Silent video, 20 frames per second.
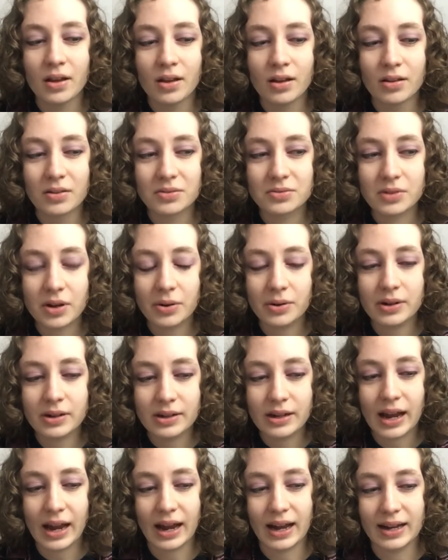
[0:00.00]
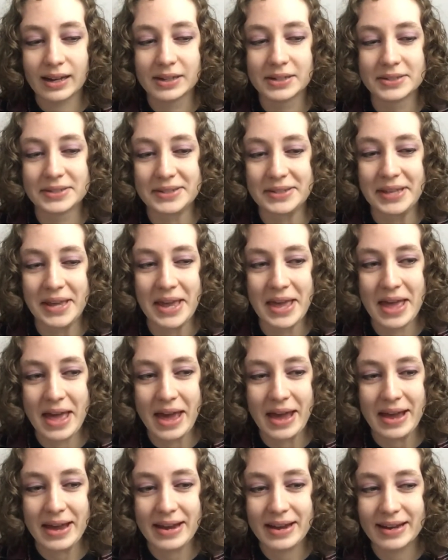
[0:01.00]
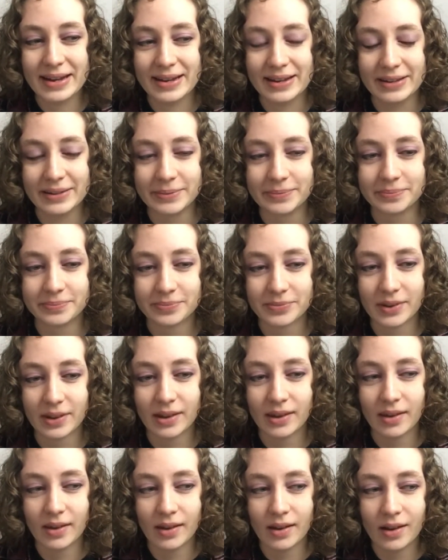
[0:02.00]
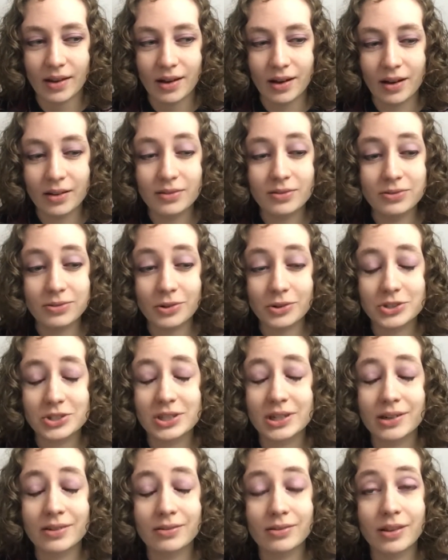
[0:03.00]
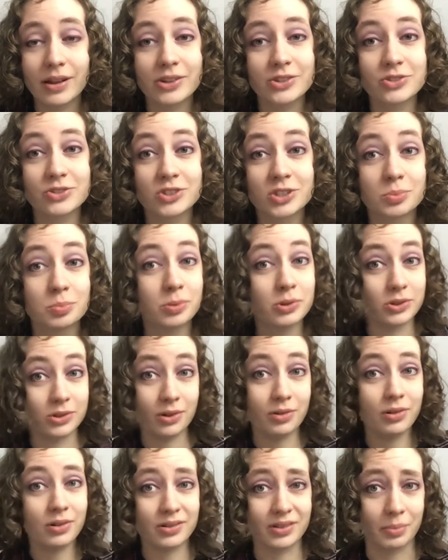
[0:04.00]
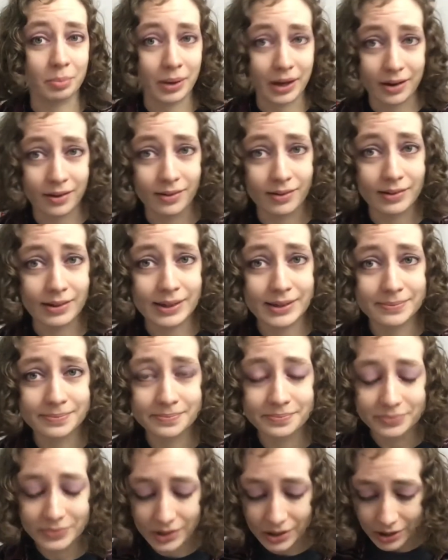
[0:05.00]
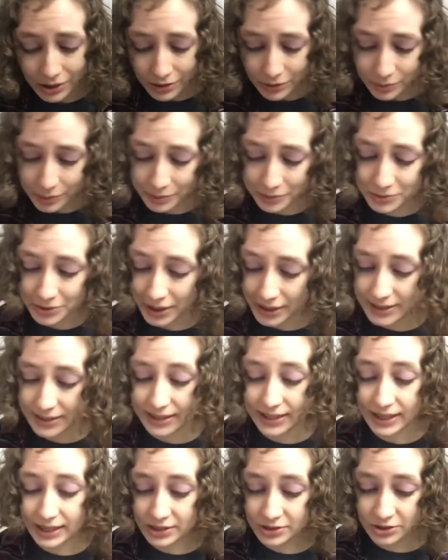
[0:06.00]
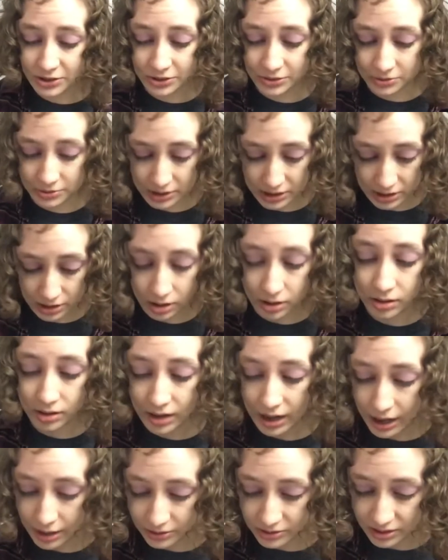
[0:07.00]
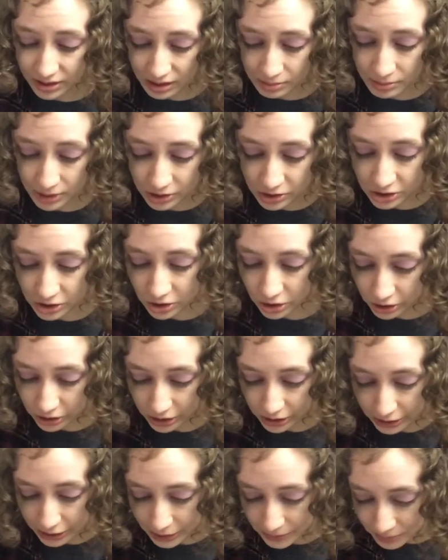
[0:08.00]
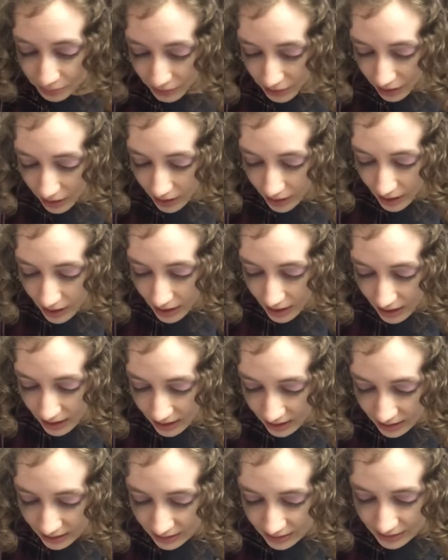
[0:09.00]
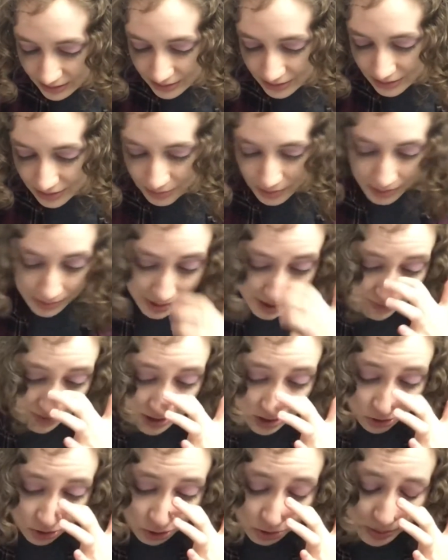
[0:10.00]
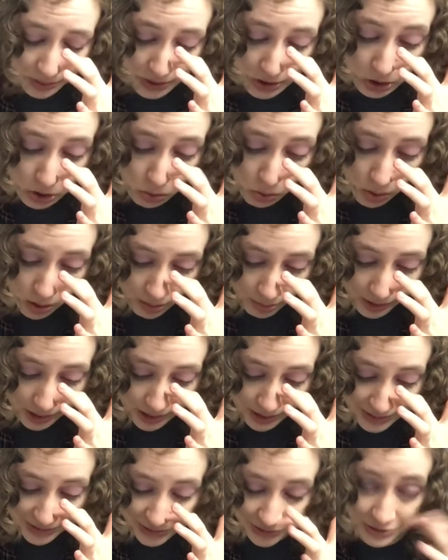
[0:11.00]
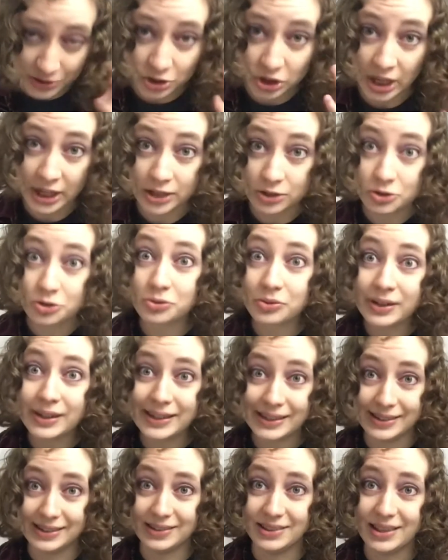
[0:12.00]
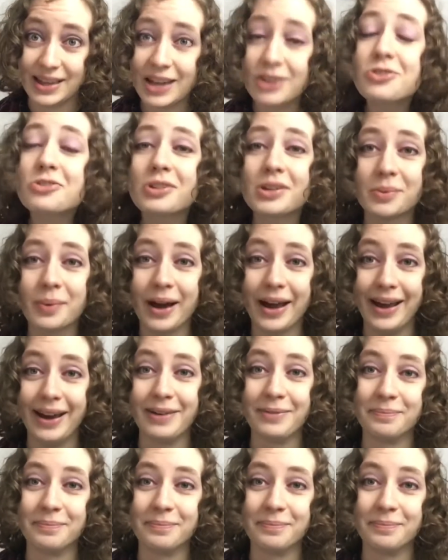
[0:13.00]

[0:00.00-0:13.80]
Ronin has a unfortunate relationship with doors, apparently. We were trying to get into the haunted house that I mentioned earlier, and we were having issues with the door because there's a giant tree in the entryway.